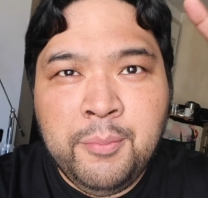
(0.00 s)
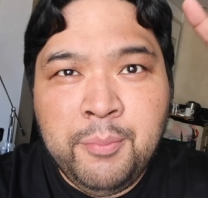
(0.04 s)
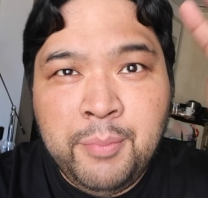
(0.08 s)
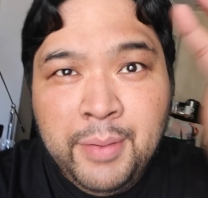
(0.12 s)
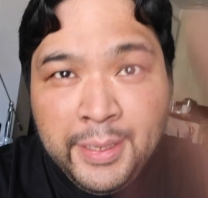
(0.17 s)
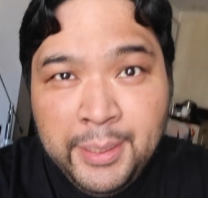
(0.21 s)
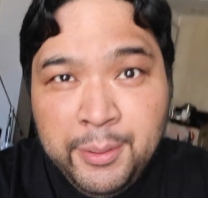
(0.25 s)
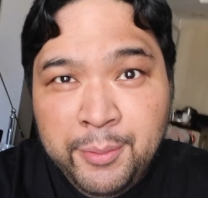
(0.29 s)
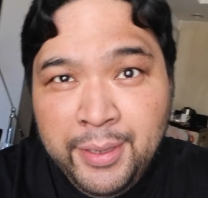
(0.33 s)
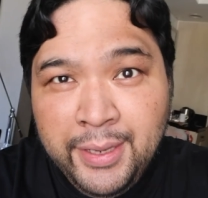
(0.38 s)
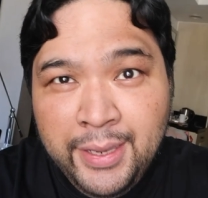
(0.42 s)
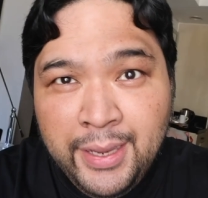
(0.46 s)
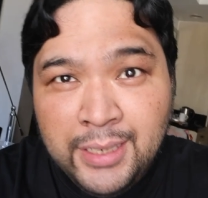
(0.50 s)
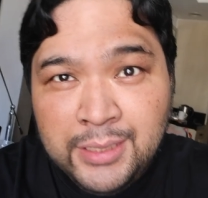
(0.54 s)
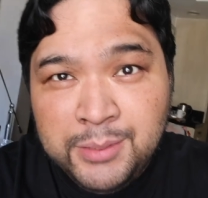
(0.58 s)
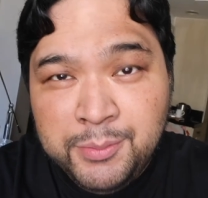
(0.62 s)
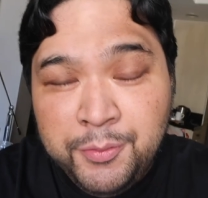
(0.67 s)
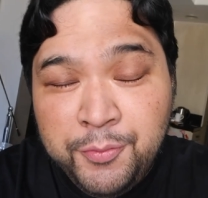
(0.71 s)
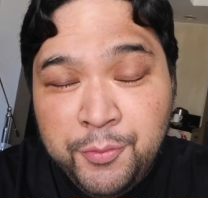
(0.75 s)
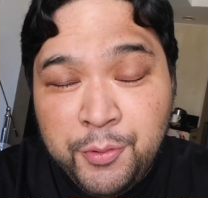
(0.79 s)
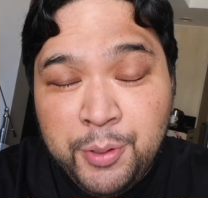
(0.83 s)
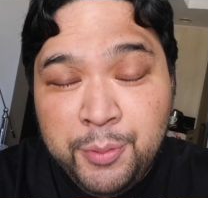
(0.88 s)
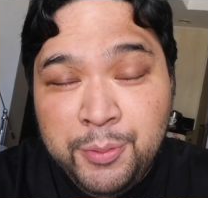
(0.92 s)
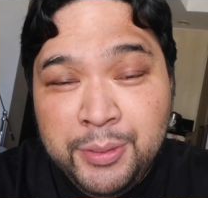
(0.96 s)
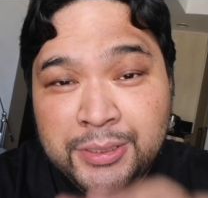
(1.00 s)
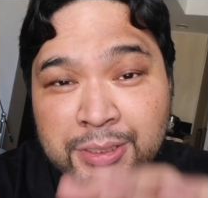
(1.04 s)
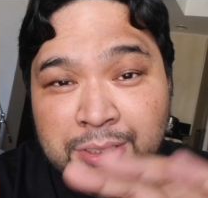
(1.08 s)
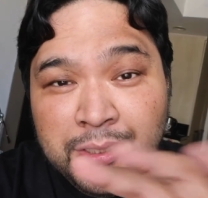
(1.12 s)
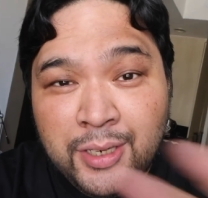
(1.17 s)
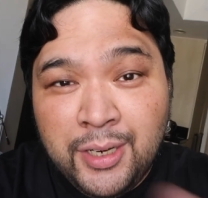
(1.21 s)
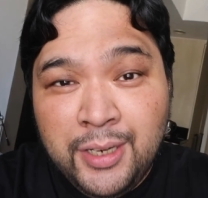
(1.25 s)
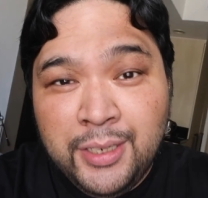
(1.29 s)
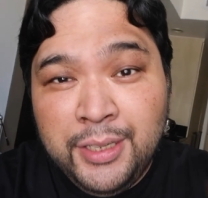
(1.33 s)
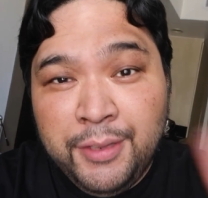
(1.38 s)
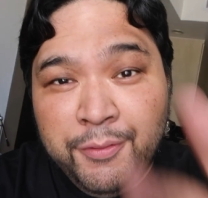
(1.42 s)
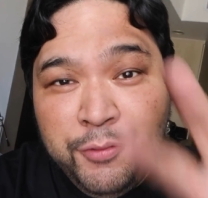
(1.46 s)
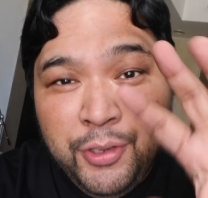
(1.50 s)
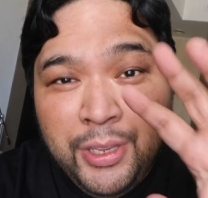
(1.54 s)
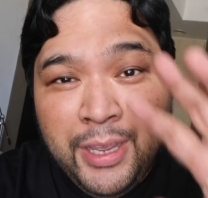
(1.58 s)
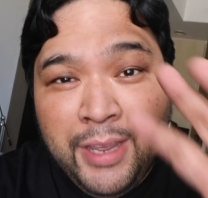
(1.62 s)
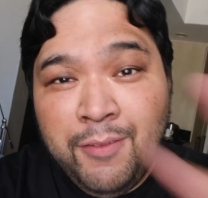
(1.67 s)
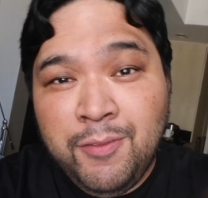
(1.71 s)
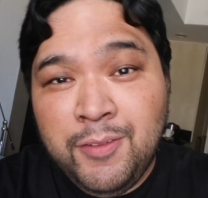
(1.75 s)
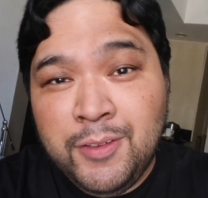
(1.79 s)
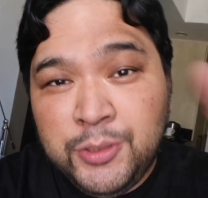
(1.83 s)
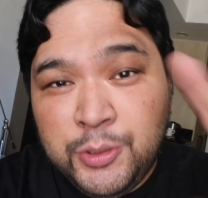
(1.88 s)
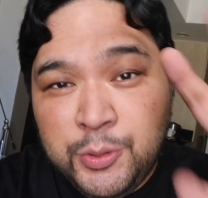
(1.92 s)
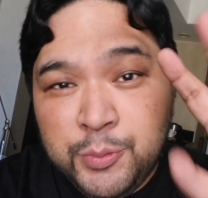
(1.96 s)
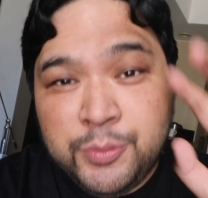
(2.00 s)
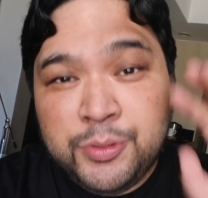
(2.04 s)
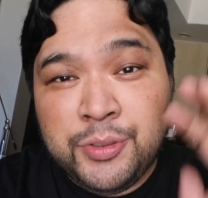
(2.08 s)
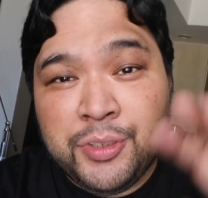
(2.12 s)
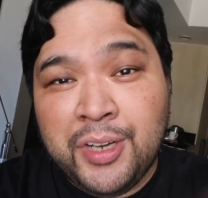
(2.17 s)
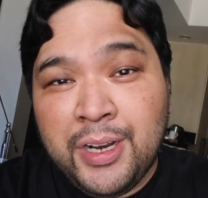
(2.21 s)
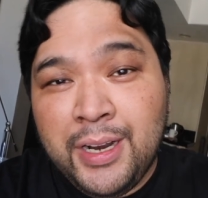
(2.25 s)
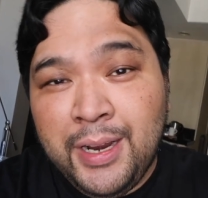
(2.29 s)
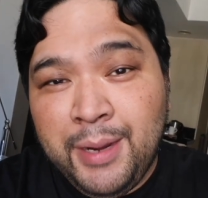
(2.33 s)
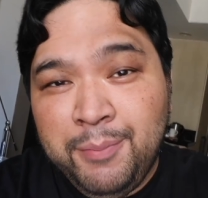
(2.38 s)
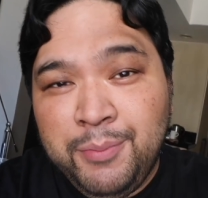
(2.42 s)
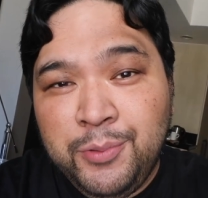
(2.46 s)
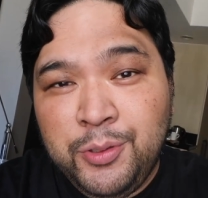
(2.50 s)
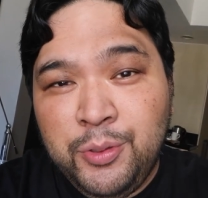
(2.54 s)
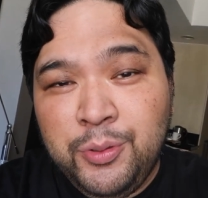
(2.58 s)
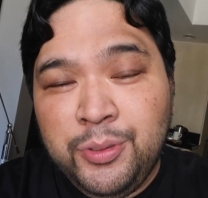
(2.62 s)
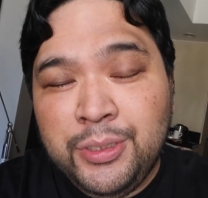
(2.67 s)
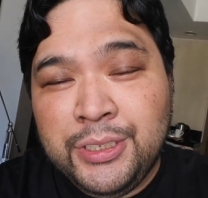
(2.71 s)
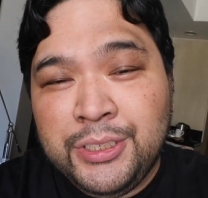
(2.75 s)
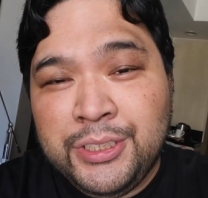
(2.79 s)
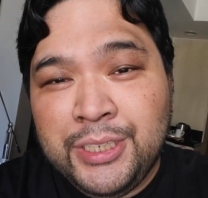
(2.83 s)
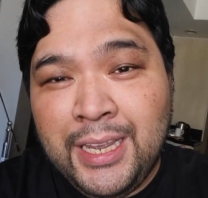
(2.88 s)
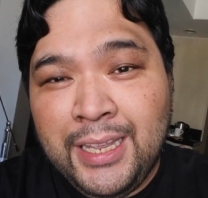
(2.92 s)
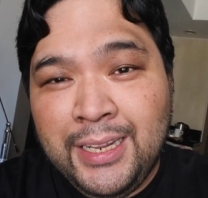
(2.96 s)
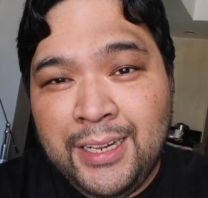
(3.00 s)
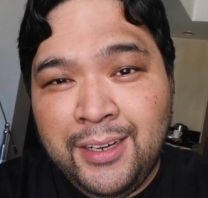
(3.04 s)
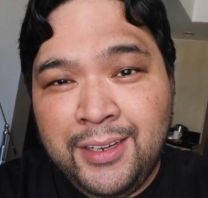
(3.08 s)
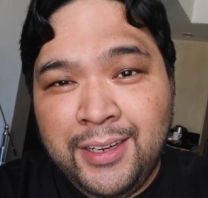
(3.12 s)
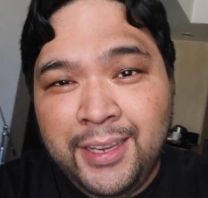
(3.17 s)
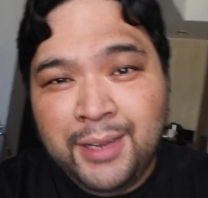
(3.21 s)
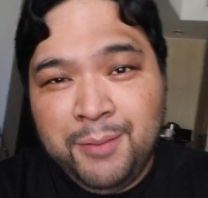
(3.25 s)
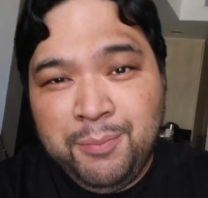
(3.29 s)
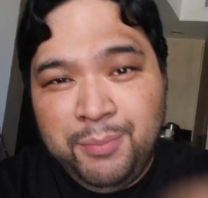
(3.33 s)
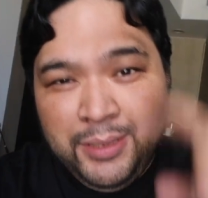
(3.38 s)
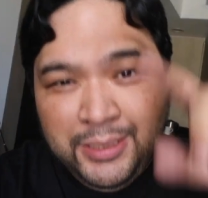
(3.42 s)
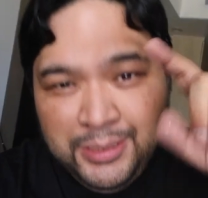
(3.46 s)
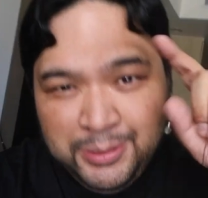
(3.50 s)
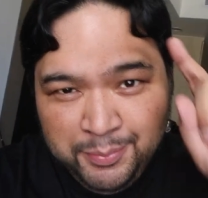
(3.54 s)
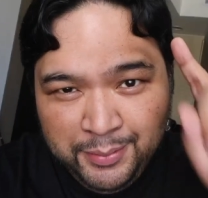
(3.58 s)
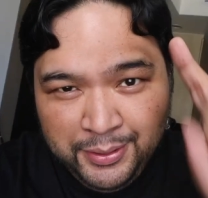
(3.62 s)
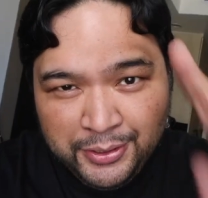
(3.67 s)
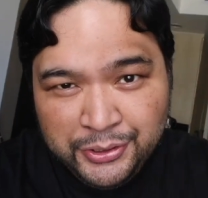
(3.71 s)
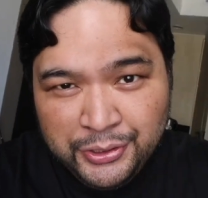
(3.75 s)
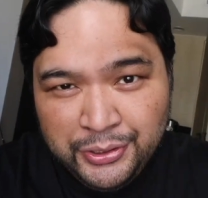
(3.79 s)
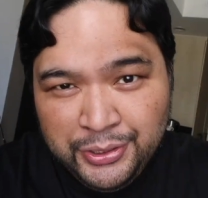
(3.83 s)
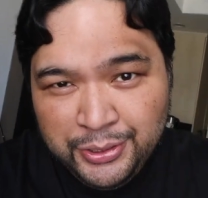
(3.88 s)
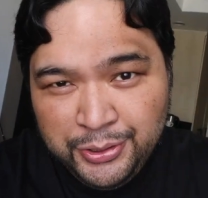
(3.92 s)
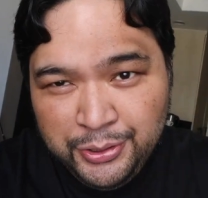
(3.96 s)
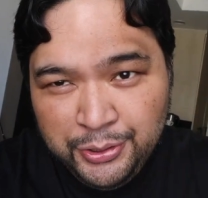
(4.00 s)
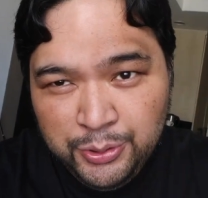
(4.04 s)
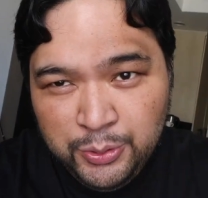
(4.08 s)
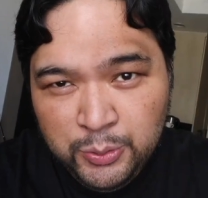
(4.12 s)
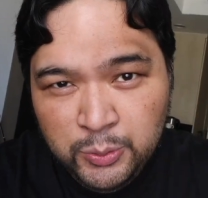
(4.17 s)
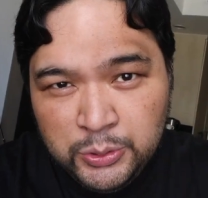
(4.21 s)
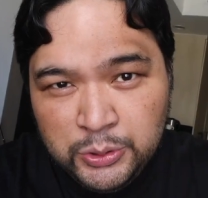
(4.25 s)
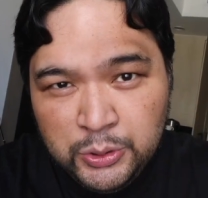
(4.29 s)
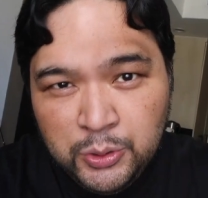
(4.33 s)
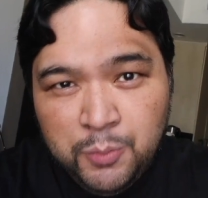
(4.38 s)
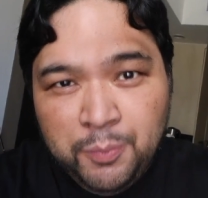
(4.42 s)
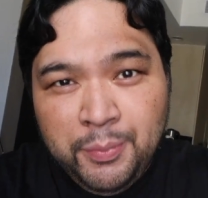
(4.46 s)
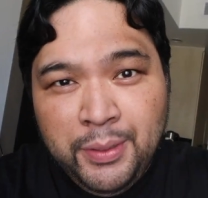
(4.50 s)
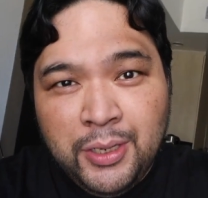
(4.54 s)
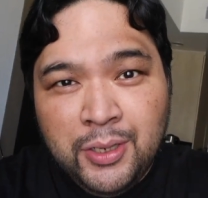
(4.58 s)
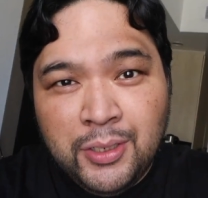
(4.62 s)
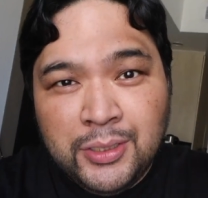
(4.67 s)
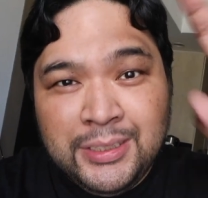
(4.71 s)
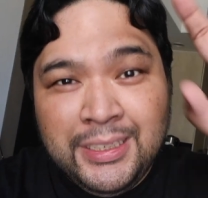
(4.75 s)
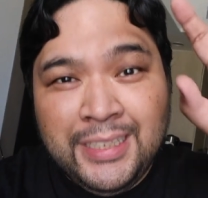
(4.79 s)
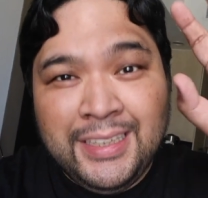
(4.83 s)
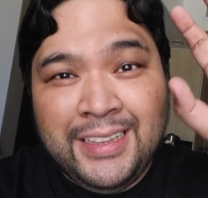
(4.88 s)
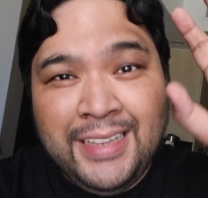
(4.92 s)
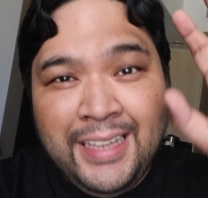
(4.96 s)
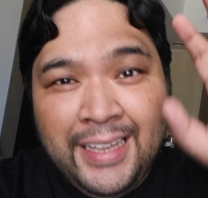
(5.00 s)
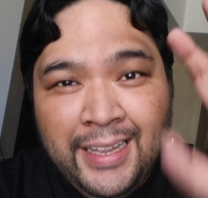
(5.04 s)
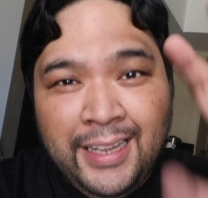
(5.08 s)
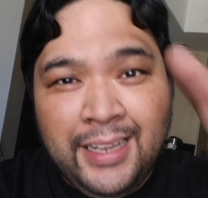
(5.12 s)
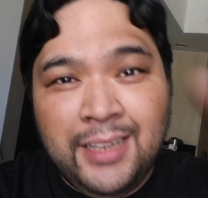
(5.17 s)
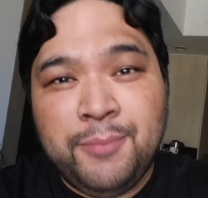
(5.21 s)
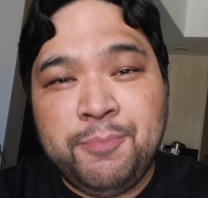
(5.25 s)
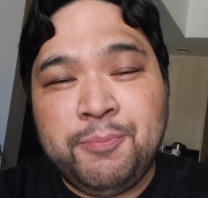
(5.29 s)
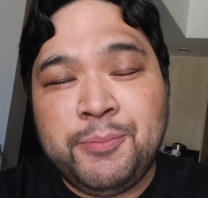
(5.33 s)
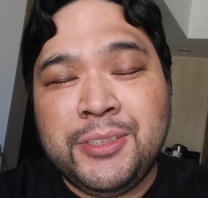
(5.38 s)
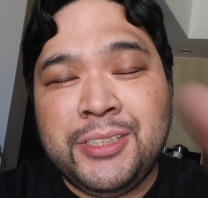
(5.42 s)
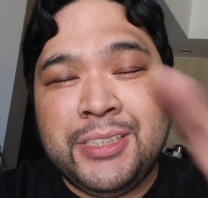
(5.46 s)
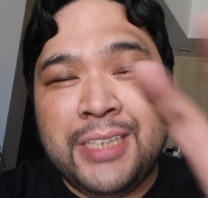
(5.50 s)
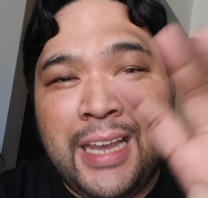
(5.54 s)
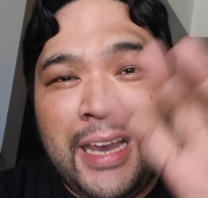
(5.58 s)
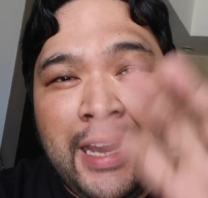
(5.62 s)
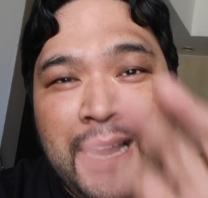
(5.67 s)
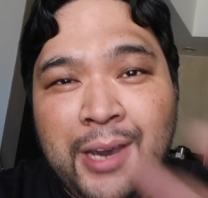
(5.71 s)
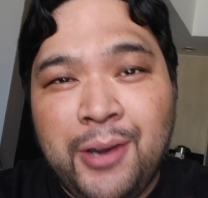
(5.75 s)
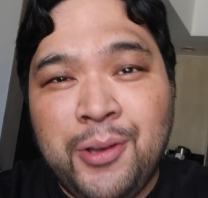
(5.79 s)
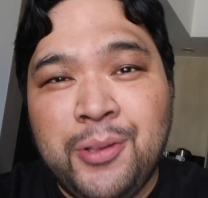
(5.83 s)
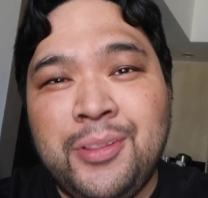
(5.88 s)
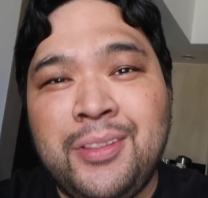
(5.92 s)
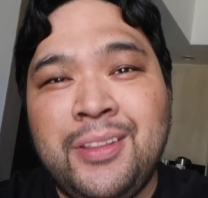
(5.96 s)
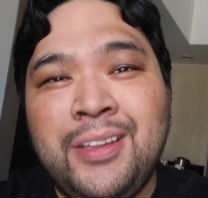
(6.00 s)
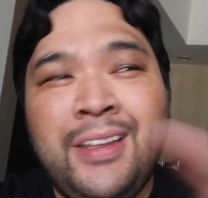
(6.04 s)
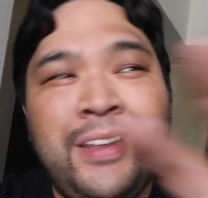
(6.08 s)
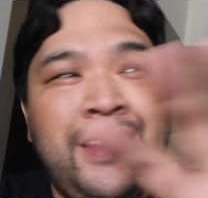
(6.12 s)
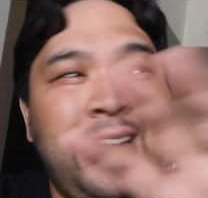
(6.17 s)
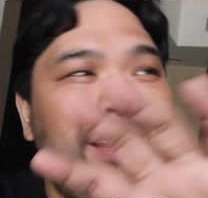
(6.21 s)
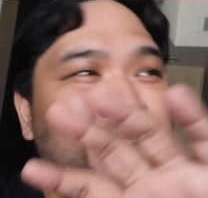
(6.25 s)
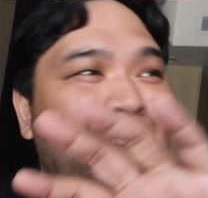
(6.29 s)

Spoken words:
By the way, guys, before we start, if you haven't subscribed to the channel yet, please make sure that you do so because it helps out